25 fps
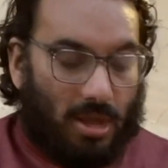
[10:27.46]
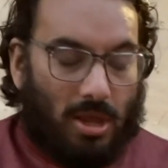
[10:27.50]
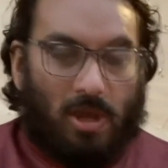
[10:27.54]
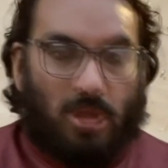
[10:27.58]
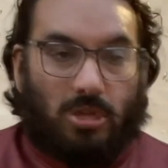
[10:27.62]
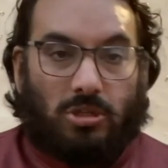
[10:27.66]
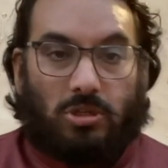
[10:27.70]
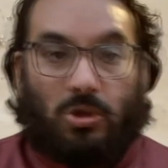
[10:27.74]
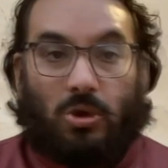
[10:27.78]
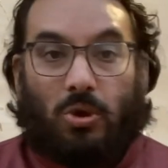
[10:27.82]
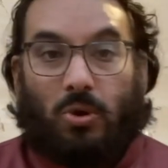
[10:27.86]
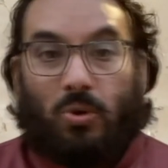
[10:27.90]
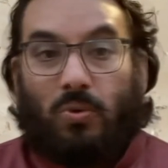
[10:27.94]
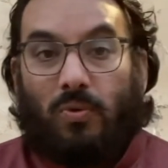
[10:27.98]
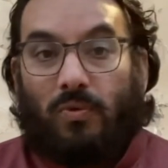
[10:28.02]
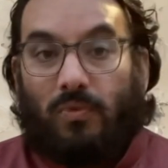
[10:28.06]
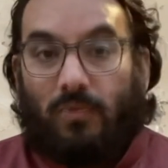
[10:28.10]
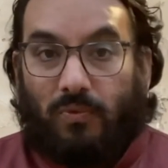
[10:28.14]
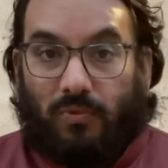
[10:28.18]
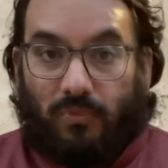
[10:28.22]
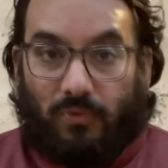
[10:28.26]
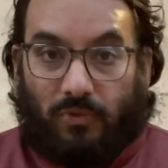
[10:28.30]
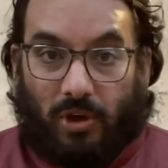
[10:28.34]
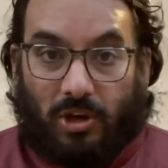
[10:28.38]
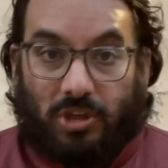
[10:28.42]
So
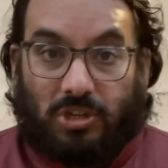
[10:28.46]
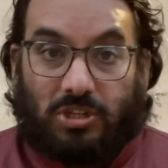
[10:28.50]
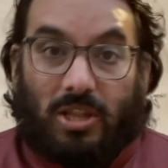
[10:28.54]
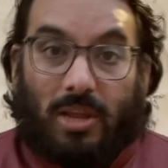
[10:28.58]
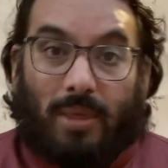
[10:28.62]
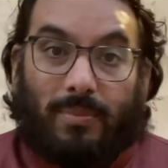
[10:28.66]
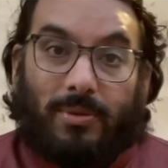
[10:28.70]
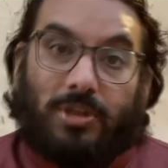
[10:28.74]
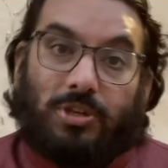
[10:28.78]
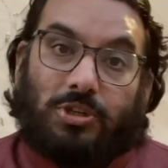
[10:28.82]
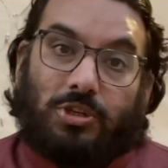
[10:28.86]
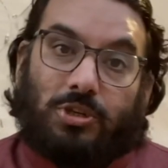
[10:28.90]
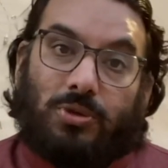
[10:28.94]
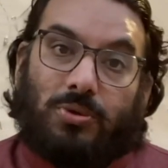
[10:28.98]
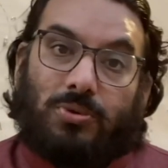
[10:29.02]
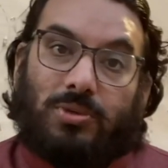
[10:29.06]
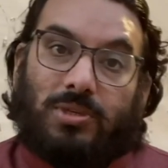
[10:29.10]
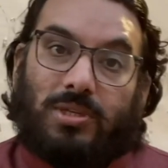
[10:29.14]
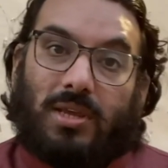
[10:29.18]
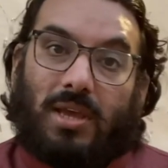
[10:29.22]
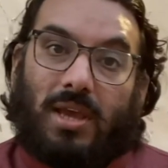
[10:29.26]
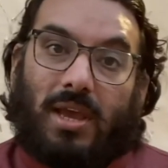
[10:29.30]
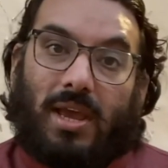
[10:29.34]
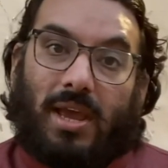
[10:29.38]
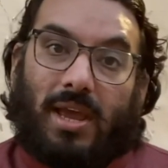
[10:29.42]
fresh lemon
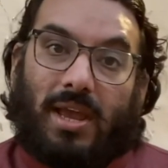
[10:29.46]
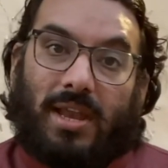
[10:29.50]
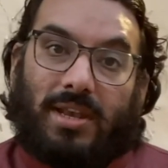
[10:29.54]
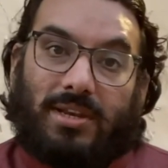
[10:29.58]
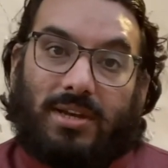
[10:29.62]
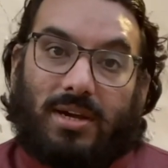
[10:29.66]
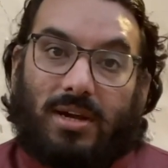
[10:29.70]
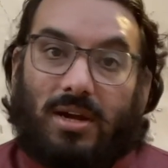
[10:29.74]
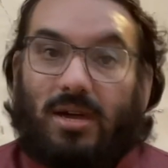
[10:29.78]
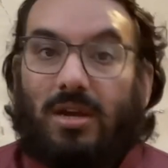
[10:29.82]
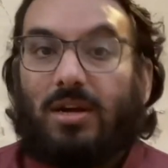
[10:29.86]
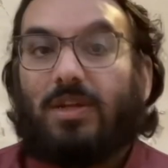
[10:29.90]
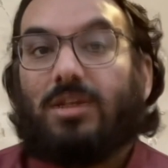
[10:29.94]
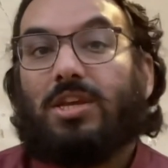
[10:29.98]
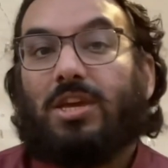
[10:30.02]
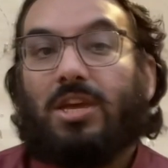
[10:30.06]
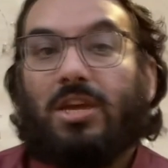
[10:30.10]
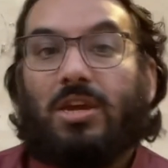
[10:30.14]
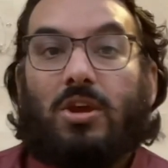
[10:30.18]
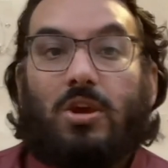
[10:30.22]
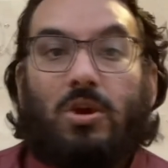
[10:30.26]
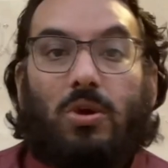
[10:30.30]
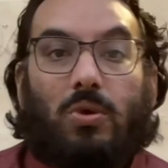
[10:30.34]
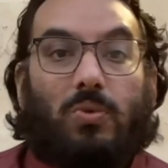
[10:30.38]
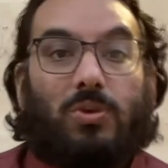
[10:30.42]
juice and honey
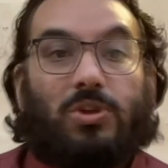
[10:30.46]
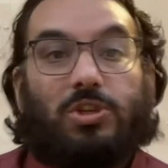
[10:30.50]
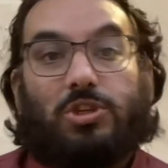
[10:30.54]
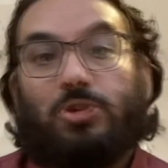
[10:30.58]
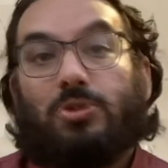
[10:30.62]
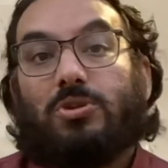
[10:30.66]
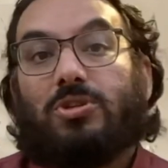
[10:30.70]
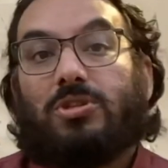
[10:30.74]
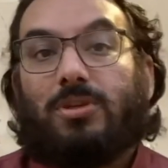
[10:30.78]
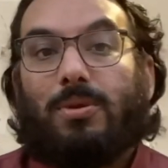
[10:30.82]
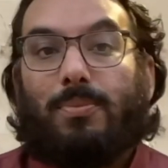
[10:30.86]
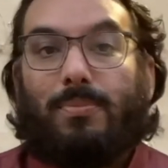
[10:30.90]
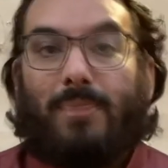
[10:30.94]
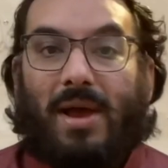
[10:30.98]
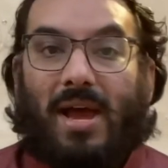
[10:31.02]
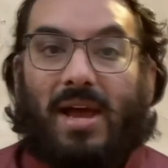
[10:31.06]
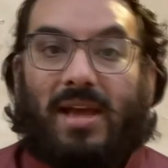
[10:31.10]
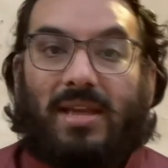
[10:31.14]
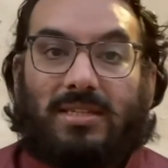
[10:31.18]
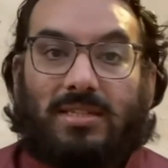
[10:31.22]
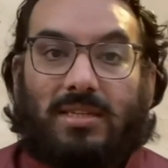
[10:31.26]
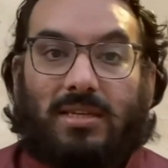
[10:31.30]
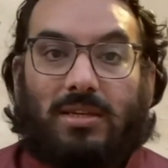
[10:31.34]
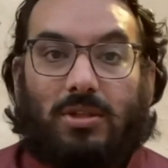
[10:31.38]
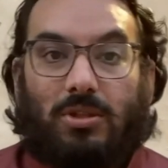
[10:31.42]
was used to
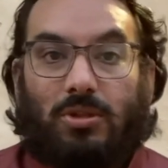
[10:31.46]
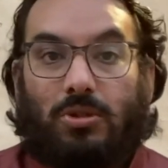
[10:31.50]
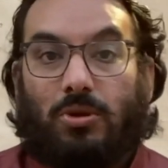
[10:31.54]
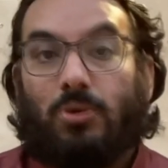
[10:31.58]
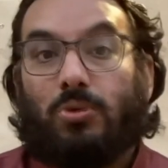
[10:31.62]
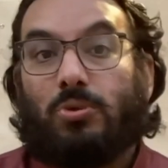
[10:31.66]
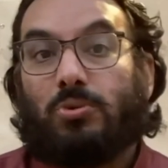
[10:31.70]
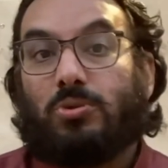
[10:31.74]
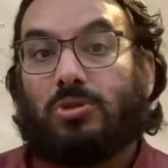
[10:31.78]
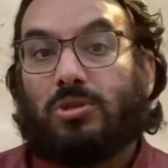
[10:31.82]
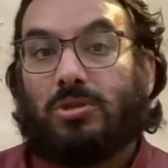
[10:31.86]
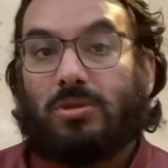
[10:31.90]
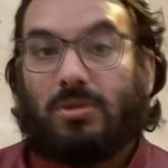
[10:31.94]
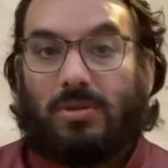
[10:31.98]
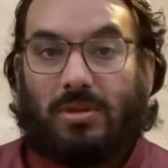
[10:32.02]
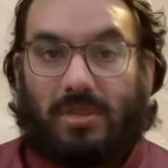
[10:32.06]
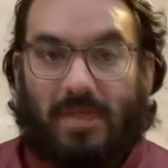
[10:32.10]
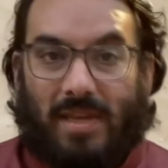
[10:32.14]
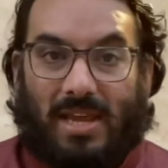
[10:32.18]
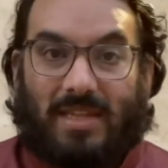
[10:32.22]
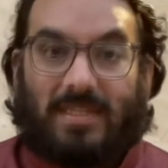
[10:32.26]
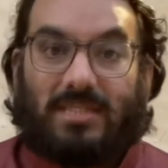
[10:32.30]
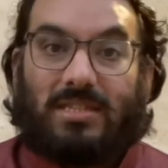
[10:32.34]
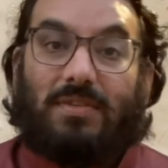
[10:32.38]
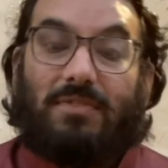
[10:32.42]
mask those
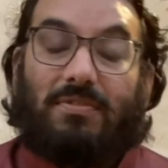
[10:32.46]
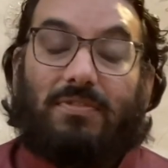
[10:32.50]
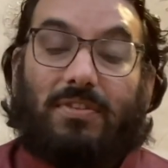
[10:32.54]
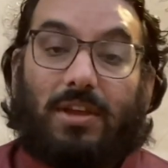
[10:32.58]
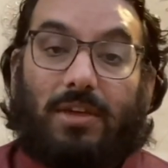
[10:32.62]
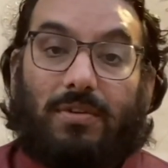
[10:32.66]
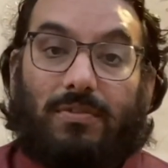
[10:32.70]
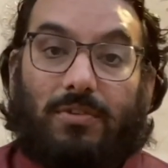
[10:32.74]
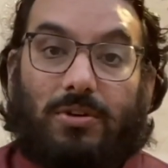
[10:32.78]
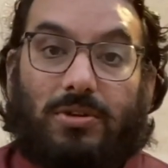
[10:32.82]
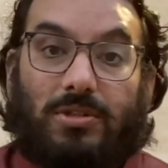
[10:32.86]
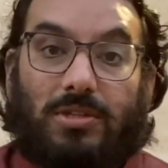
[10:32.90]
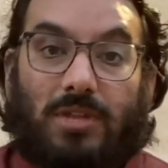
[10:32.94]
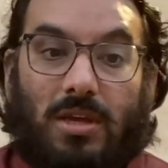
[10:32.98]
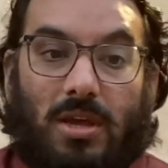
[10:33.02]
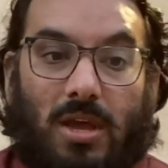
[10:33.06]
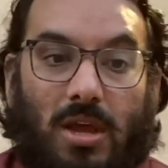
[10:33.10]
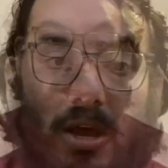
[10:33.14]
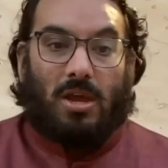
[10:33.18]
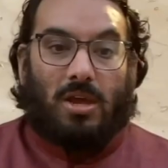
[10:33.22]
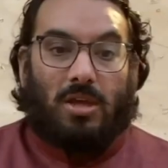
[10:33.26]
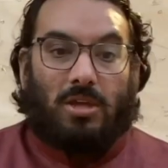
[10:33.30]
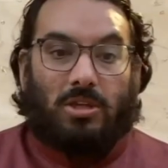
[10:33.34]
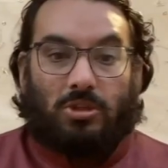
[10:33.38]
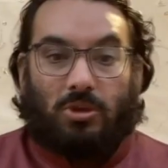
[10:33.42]
nasty flavors.
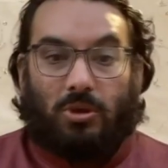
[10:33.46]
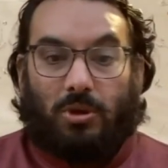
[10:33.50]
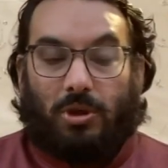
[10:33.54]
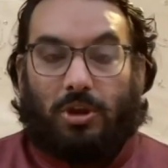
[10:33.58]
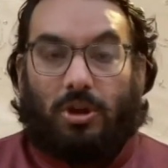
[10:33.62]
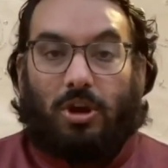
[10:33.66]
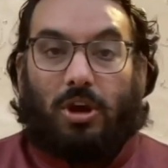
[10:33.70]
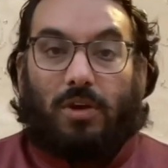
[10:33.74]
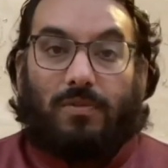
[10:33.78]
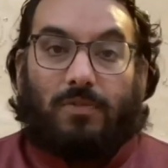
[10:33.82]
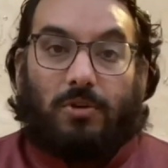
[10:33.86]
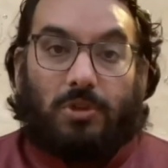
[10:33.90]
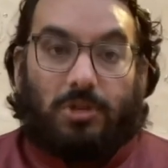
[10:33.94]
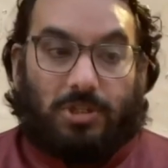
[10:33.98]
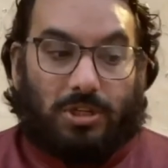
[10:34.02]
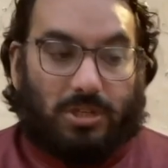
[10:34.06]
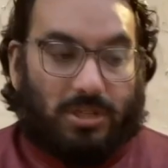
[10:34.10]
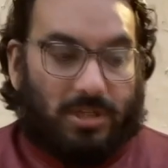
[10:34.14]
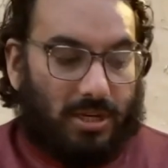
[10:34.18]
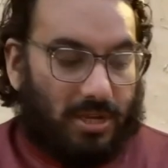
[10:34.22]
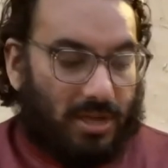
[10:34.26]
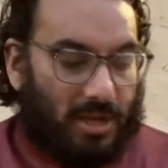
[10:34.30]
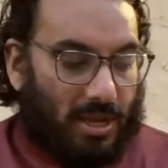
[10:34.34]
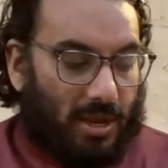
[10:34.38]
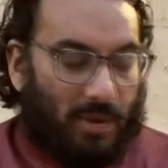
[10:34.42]
So in our version
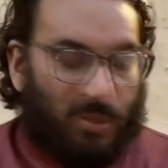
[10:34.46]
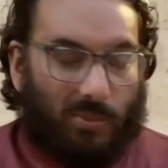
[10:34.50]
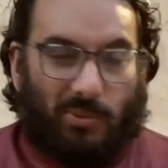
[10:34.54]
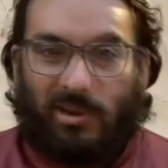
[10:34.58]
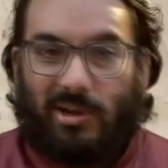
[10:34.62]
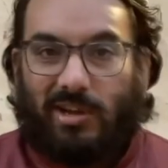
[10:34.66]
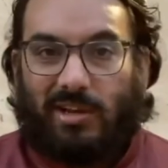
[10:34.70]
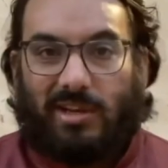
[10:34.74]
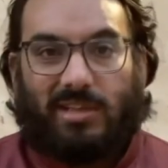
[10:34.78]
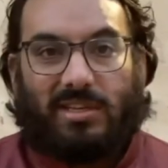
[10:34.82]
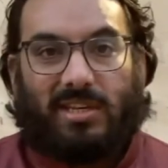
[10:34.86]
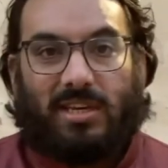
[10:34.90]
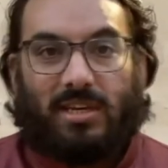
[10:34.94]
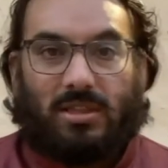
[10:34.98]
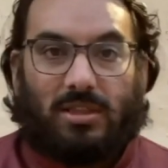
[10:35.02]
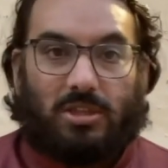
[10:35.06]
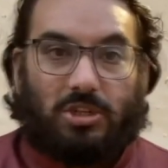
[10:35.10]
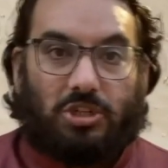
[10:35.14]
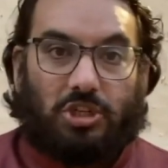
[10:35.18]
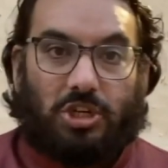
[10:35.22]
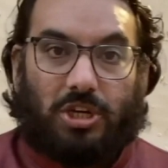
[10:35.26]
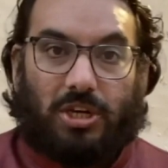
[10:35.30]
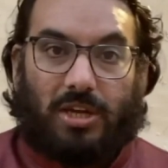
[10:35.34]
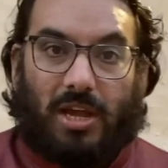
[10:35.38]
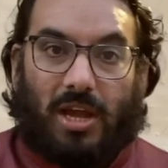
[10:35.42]
today, we're gonna take the
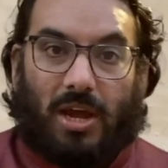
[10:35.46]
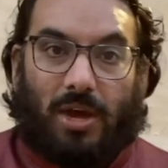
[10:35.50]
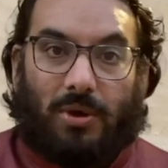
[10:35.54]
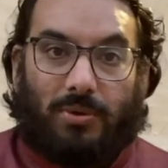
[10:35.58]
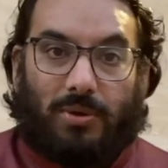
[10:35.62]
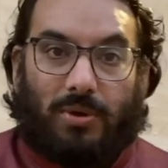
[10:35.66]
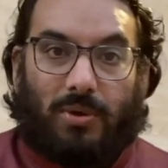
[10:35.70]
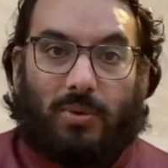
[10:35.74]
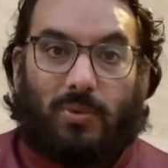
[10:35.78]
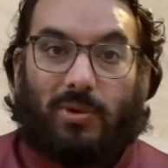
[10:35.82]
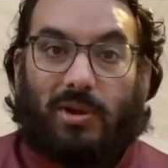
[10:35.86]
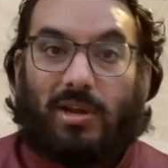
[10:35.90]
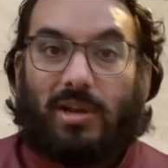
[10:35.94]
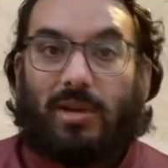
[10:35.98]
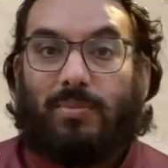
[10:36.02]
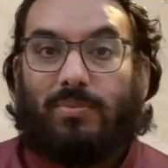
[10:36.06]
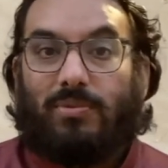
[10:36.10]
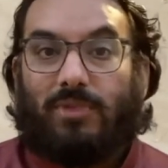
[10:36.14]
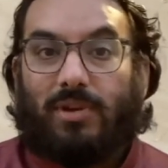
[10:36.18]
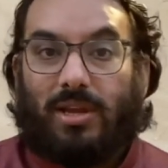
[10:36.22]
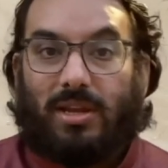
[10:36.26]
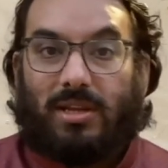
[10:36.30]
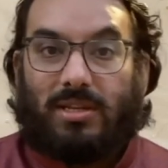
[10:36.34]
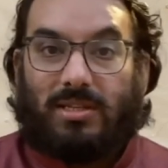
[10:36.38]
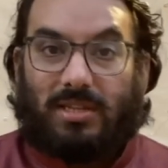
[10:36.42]
gin out, we're gonna
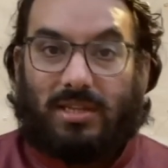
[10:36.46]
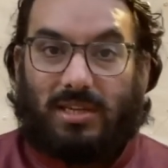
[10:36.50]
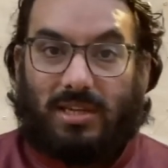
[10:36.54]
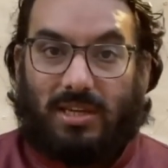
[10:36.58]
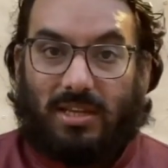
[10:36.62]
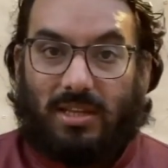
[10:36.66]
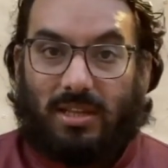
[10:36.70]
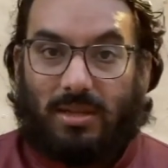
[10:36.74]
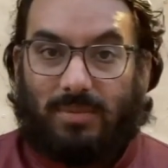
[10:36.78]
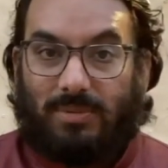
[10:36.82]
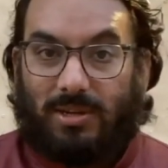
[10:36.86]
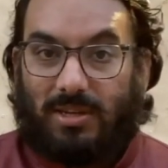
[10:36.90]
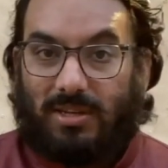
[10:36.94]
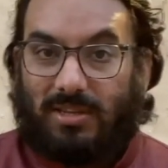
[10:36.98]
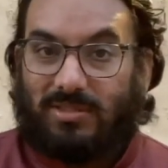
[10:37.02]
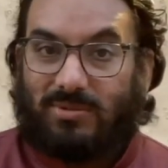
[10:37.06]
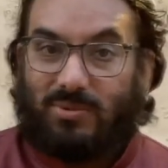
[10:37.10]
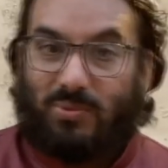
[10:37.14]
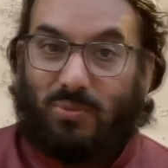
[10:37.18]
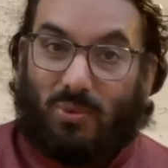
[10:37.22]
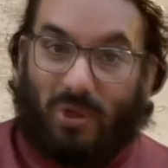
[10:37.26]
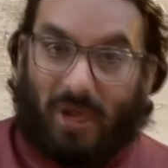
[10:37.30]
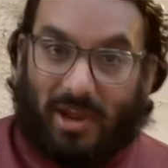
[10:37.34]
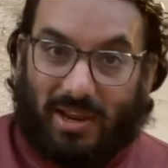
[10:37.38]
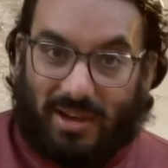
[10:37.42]
bring in tequila because
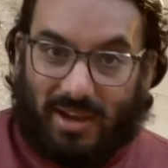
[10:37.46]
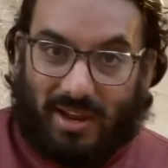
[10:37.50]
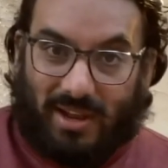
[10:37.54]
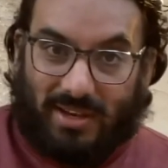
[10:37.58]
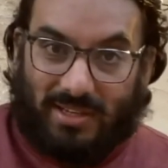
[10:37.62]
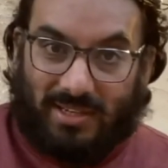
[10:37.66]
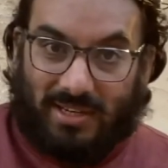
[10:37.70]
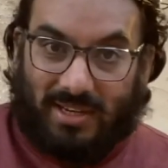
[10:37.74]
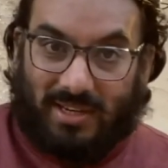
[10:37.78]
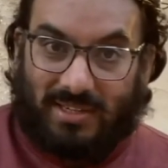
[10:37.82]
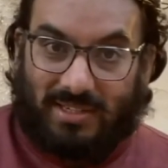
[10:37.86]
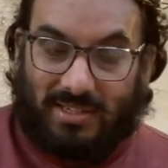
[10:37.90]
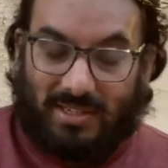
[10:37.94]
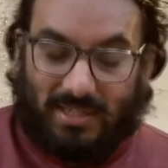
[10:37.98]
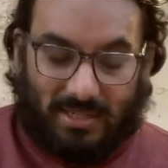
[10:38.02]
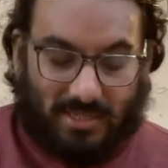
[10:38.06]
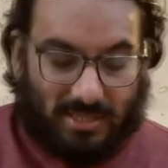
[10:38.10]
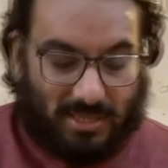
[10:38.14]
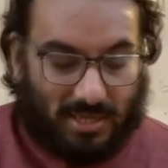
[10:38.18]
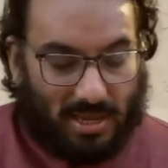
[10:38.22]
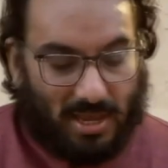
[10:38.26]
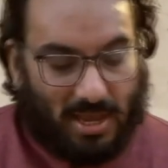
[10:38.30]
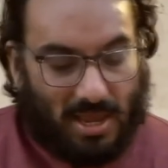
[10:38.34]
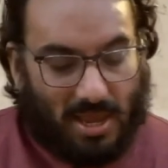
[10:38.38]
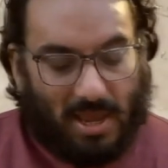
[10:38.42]
why not Texas?
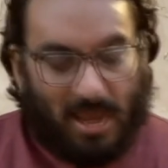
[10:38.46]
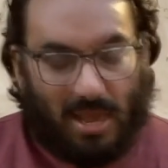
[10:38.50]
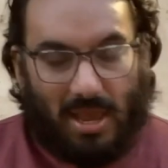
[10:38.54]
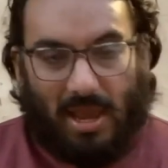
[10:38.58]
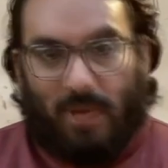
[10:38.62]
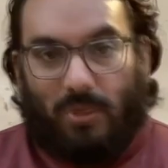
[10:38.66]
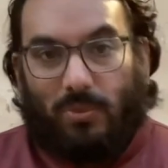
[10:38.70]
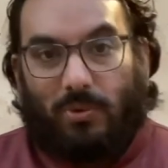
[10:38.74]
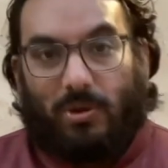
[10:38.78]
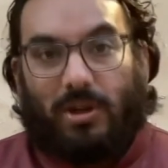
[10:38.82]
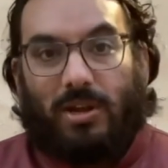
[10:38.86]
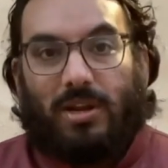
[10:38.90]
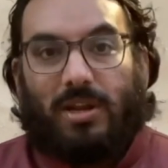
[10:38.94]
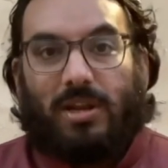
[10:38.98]
And we're gonna